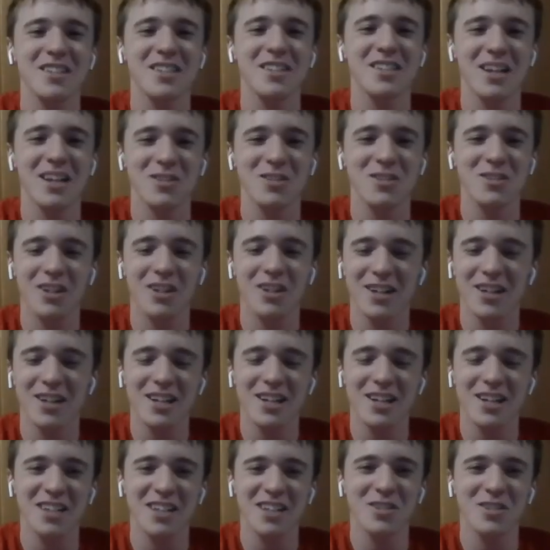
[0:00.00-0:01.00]
Actually, I
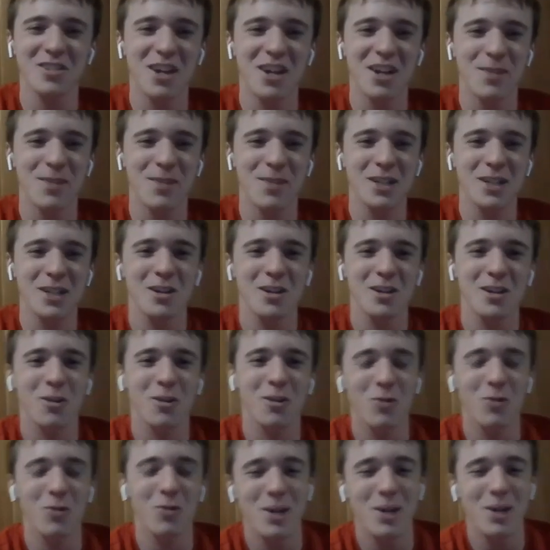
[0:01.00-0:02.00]
think yesterday he missed like
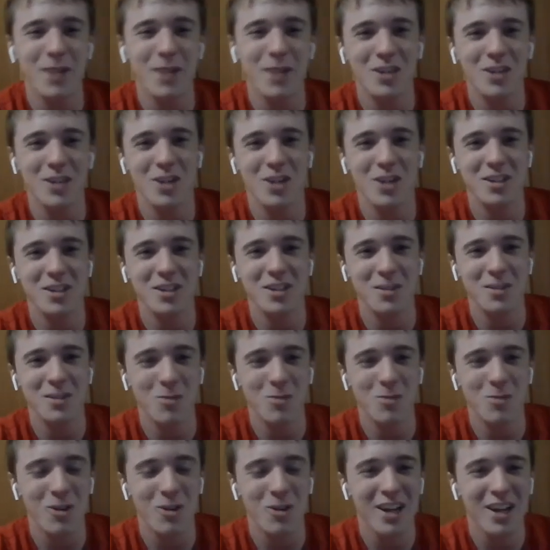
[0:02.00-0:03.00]
3 big chances,
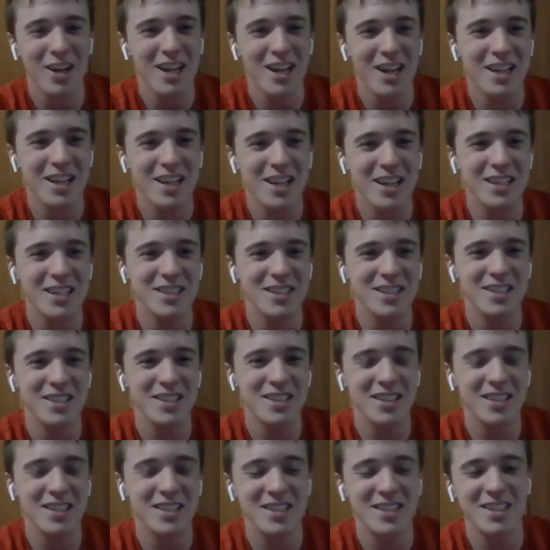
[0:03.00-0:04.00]
but he's
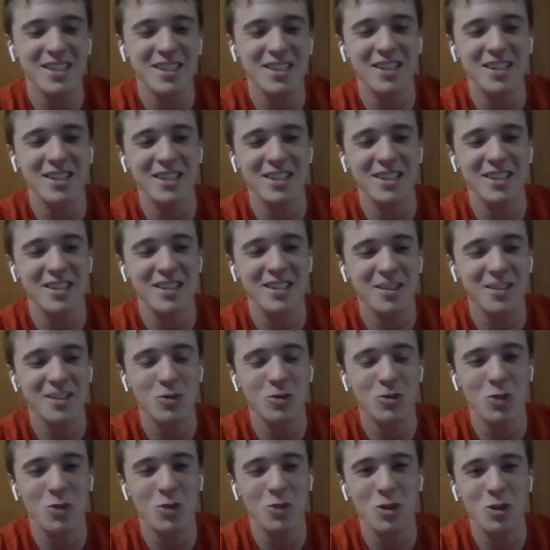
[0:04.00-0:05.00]
still
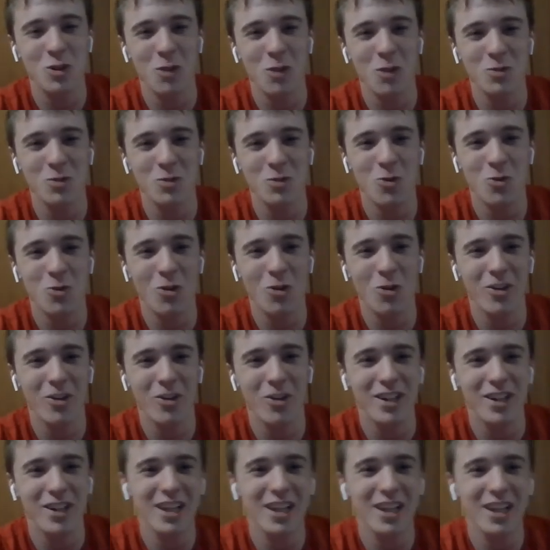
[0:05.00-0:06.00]
joint top scorer
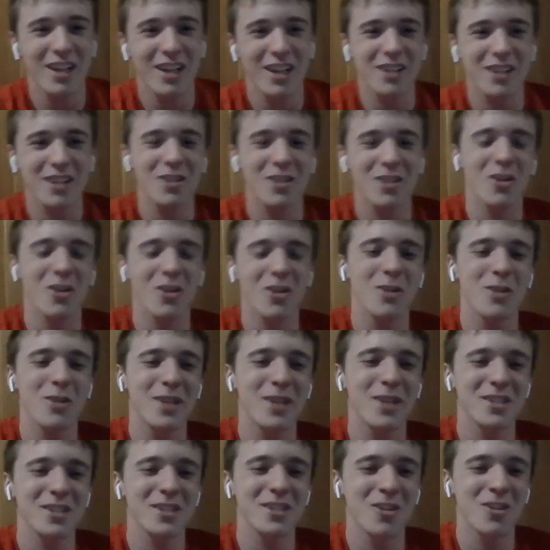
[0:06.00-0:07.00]
in the
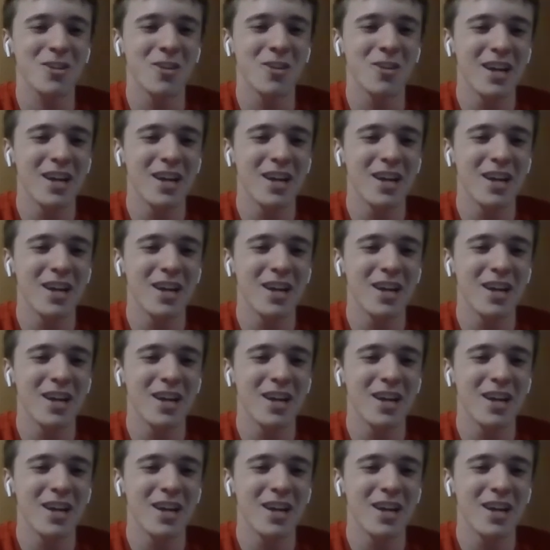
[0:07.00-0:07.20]
tournament. So